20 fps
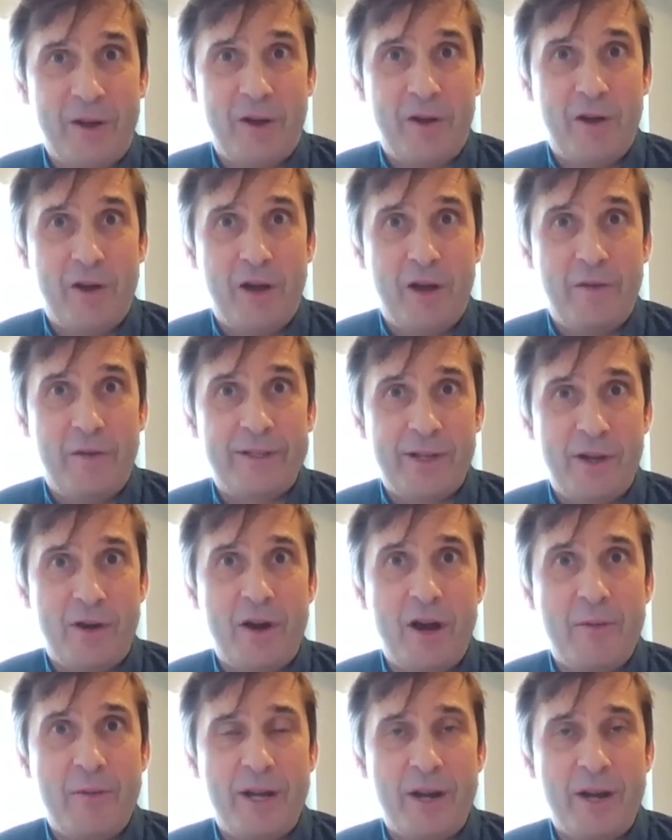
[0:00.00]
over
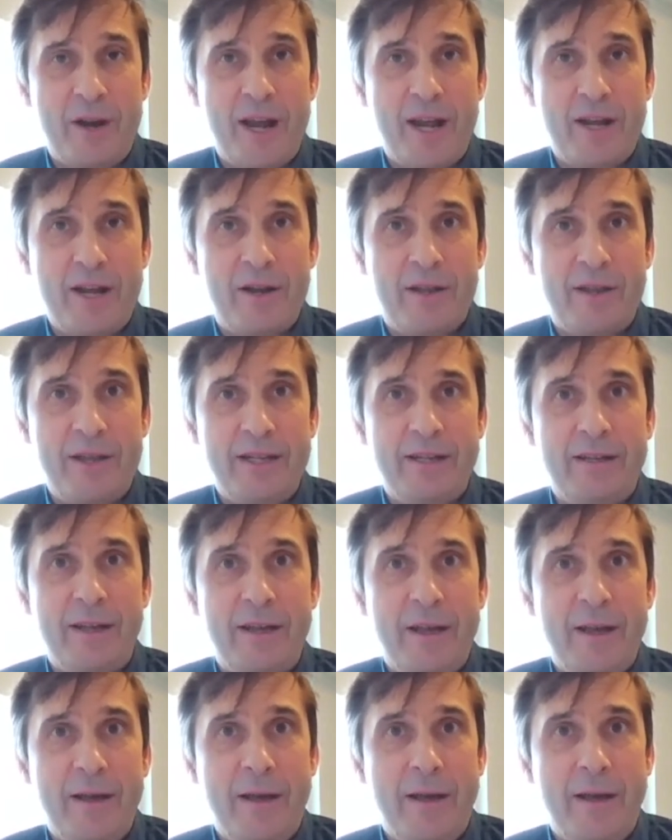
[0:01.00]
time. And I think
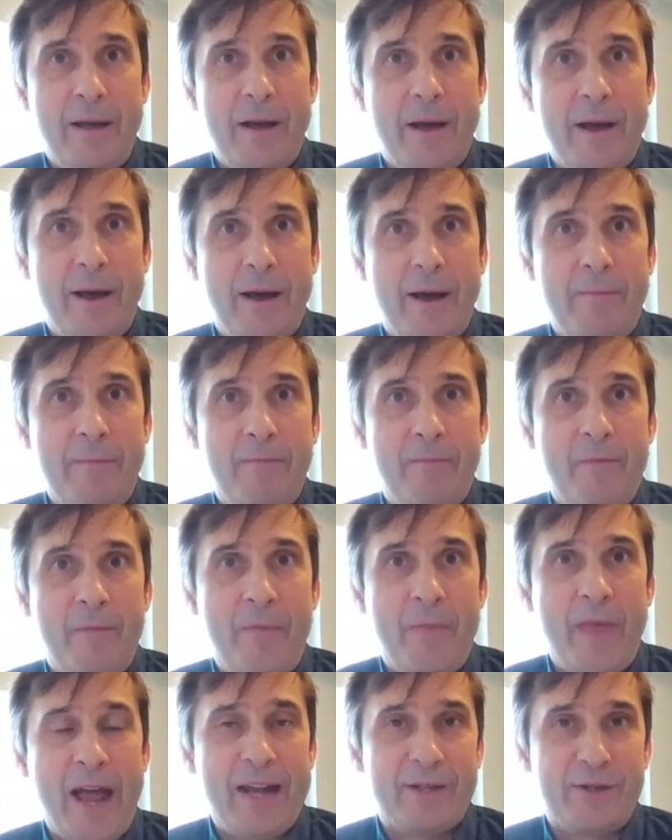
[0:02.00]

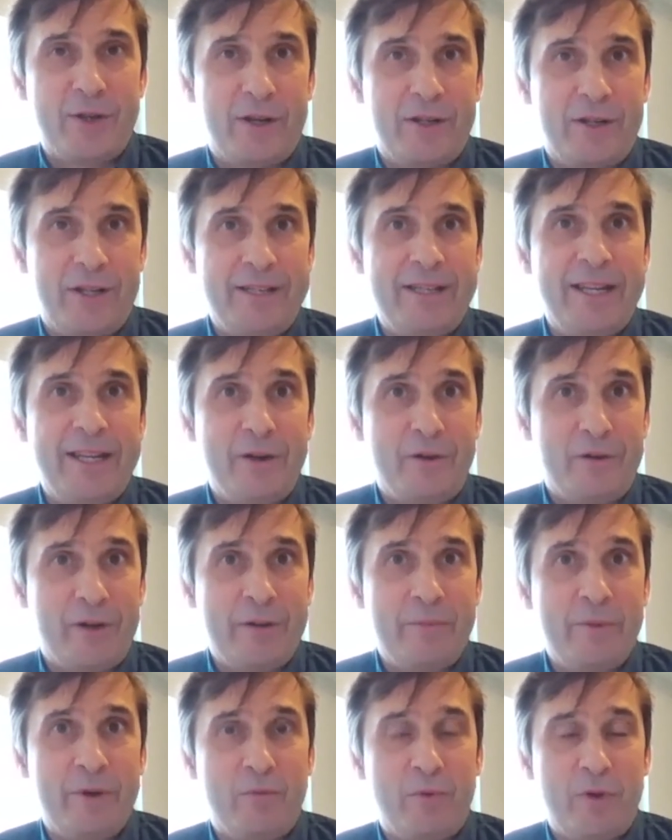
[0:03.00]
that sort of leasing
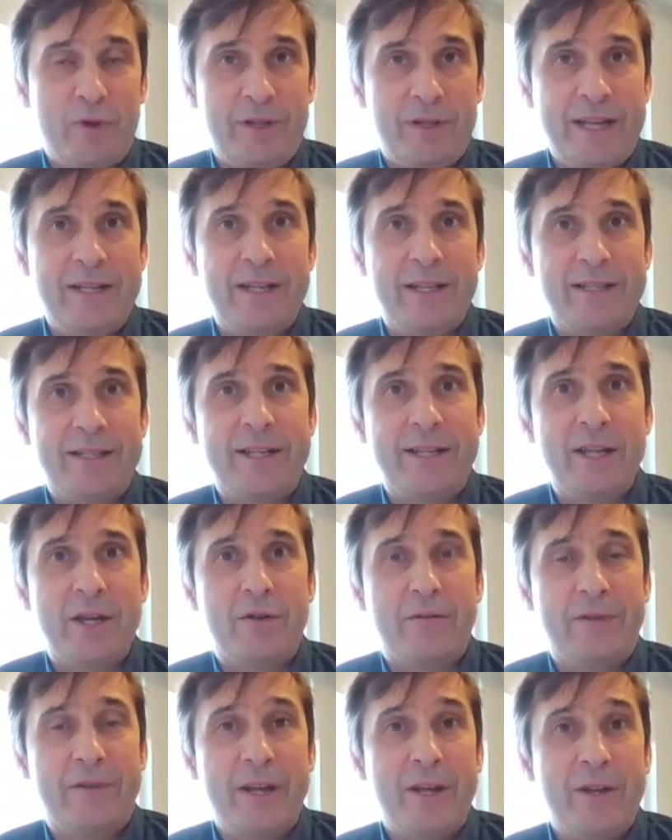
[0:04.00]
agreement will lend
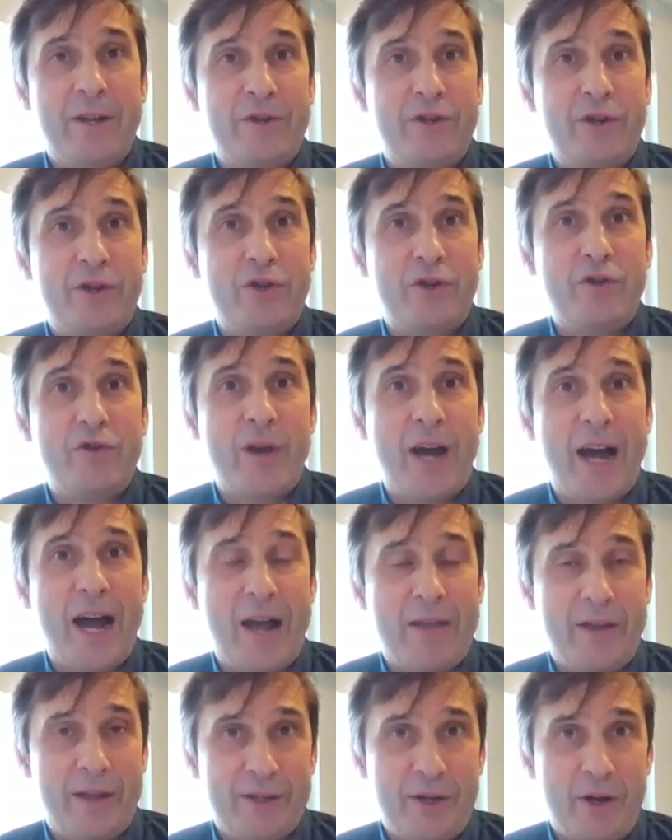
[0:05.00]
itself to
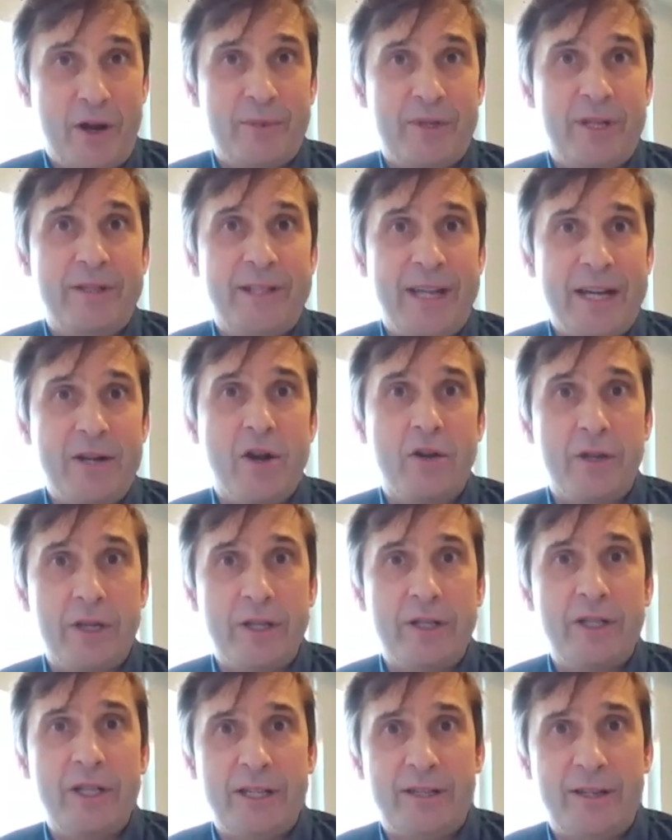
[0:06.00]
other types of
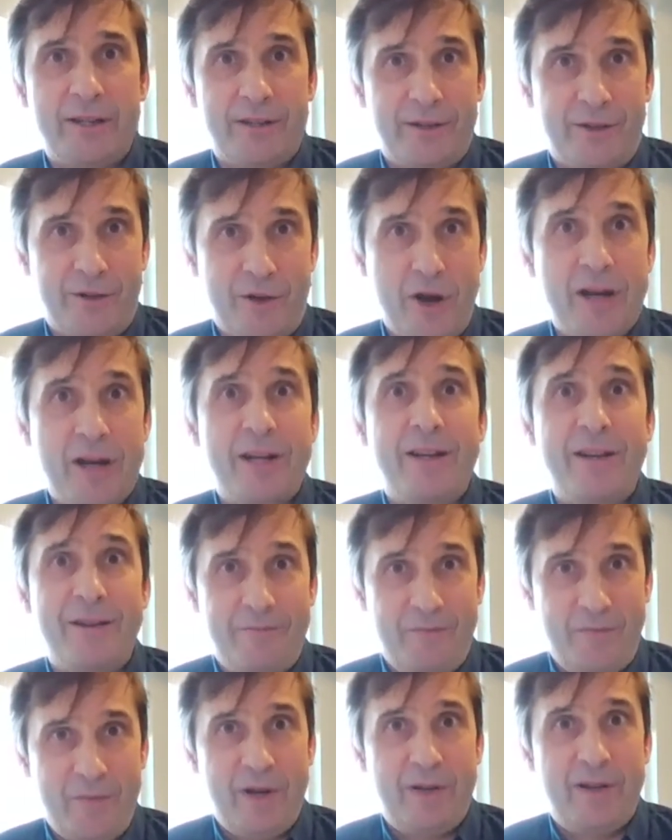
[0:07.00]
technologies, like
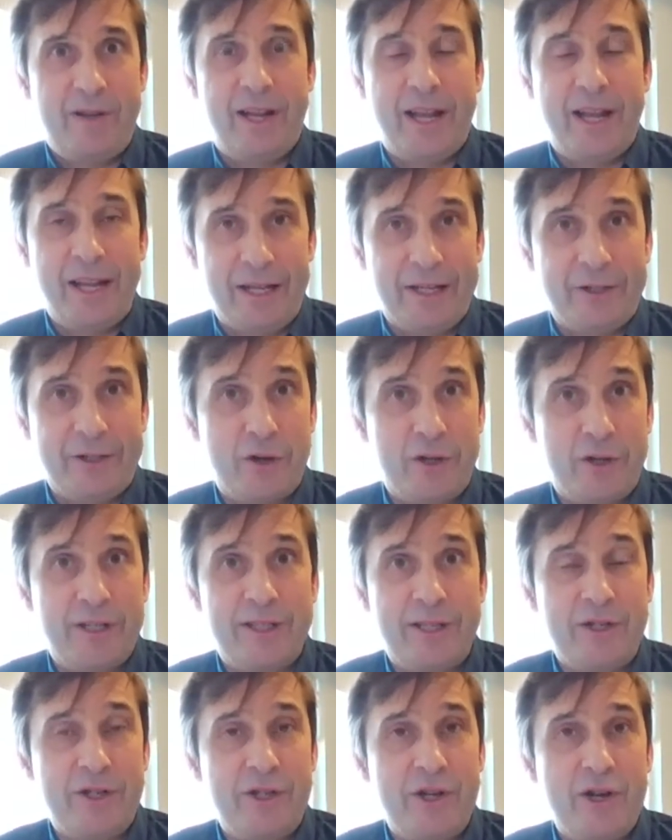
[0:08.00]
the
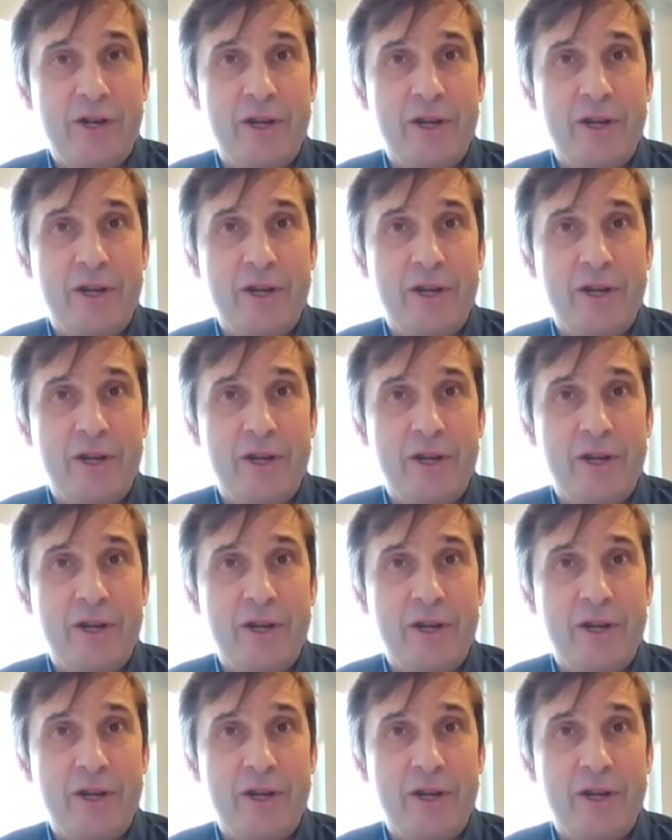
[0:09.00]
electrolysis